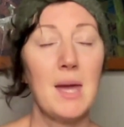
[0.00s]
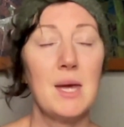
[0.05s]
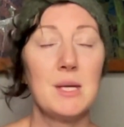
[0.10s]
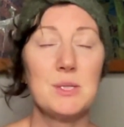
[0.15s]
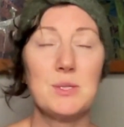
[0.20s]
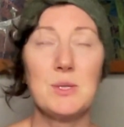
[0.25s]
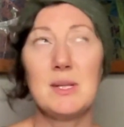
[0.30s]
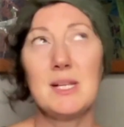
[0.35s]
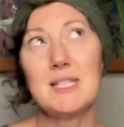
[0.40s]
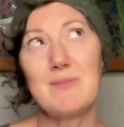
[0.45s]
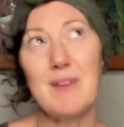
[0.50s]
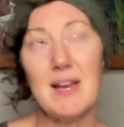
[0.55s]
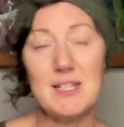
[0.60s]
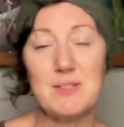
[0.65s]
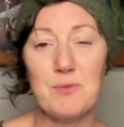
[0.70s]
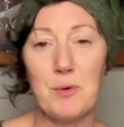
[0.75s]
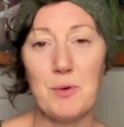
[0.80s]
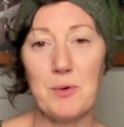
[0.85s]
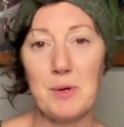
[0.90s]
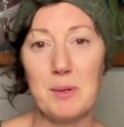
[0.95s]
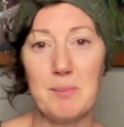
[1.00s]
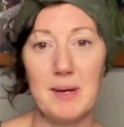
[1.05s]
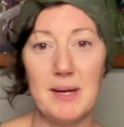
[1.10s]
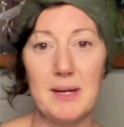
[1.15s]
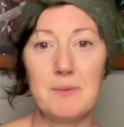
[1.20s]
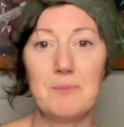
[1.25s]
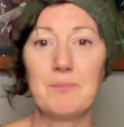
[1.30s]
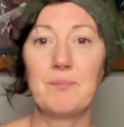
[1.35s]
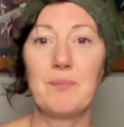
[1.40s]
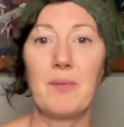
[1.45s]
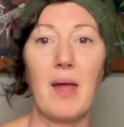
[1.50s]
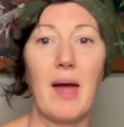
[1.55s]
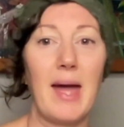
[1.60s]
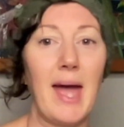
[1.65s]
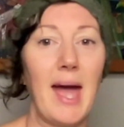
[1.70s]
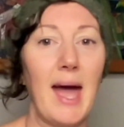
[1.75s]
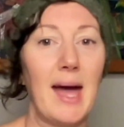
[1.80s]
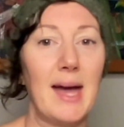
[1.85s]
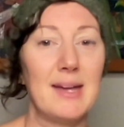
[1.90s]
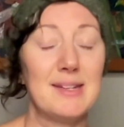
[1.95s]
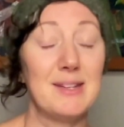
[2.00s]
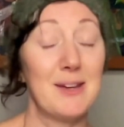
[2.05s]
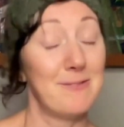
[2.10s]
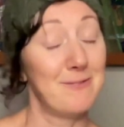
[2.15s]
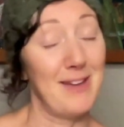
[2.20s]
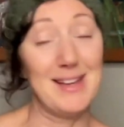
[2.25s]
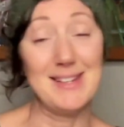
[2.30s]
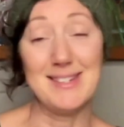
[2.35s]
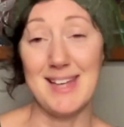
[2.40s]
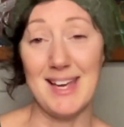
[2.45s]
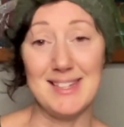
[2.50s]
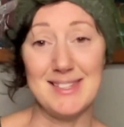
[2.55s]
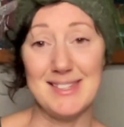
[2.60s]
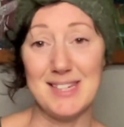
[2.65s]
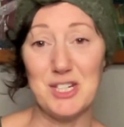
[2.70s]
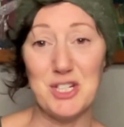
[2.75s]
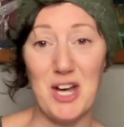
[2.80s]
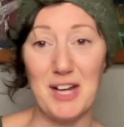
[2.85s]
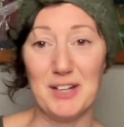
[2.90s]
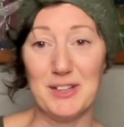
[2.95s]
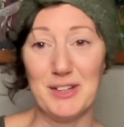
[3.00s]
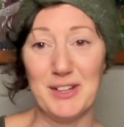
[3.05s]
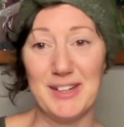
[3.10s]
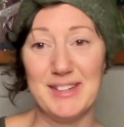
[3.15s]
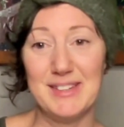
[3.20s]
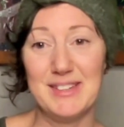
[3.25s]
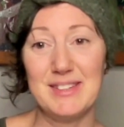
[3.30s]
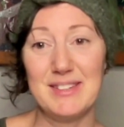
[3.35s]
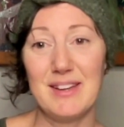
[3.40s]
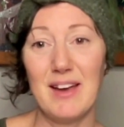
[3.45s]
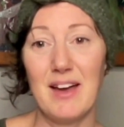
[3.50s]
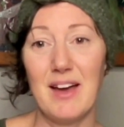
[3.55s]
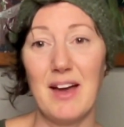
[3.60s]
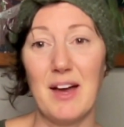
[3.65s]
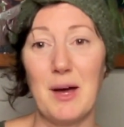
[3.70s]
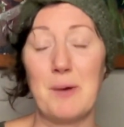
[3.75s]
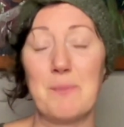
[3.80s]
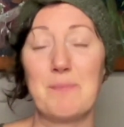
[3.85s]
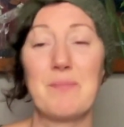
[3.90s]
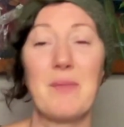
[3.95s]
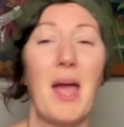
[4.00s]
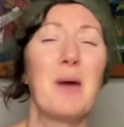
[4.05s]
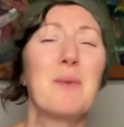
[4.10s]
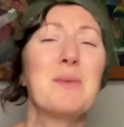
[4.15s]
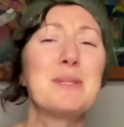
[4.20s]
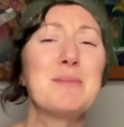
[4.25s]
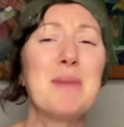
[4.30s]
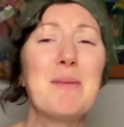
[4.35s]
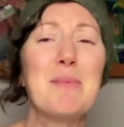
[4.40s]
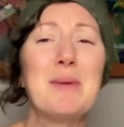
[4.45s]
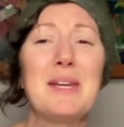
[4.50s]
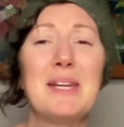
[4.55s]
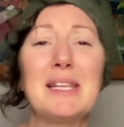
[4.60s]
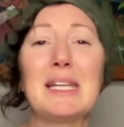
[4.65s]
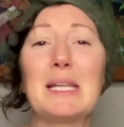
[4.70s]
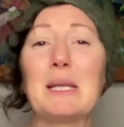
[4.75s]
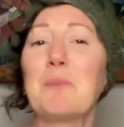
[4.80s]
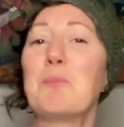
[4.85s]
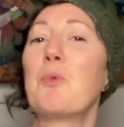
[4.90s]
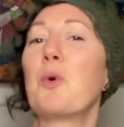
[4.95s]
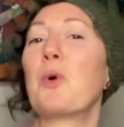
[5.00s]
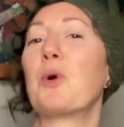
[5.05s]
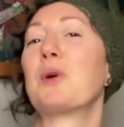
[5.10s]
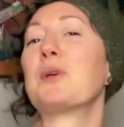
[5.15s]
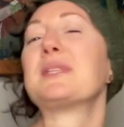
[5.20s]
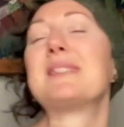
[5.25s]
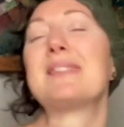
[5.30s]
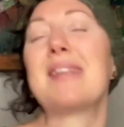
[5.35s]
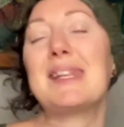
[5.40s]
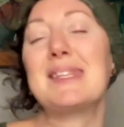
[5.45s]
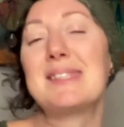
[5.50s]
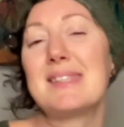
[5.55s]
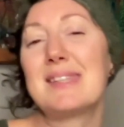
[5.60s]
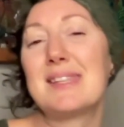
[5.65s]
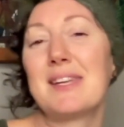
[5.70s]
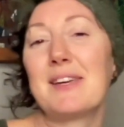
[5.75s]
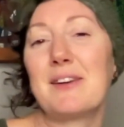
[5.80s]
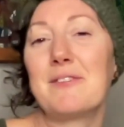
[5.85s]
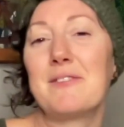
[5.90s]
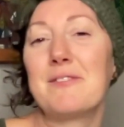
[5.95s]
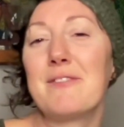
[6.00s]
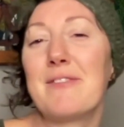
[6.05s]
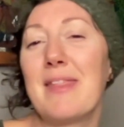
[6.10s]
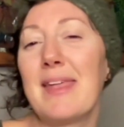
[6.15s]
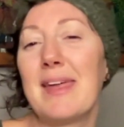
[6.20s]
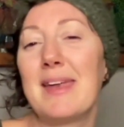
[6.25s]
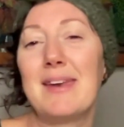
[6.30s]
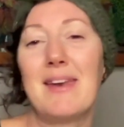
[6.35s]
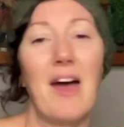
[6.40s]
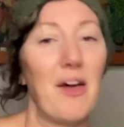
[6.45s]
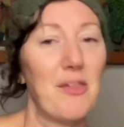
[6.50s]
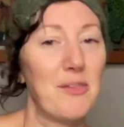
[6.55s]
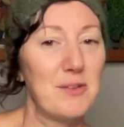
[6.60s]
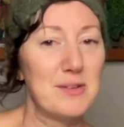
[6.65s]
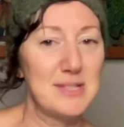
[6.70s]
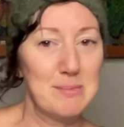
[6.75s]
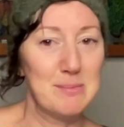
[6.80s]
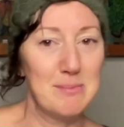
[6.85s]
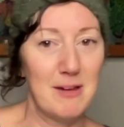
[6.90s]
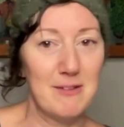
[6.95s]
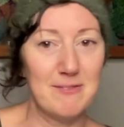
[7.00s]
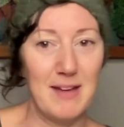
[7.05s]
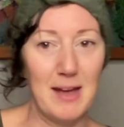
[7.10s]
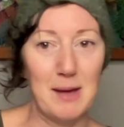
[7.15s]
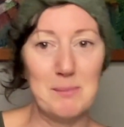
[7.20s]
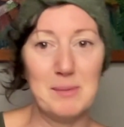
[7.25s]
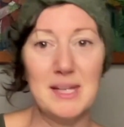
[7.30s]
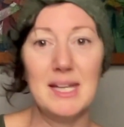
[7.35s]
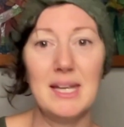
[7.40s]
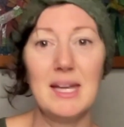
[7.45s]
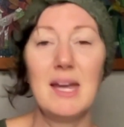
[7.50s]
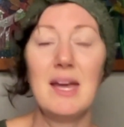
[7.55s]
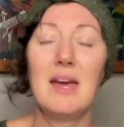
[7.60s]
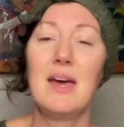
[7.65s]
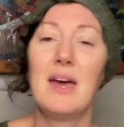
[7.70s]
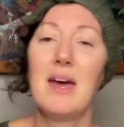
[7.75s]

So let's fast forward a bit. I had a fantastic childhood. I was maybe a little more sensitive than others in my family.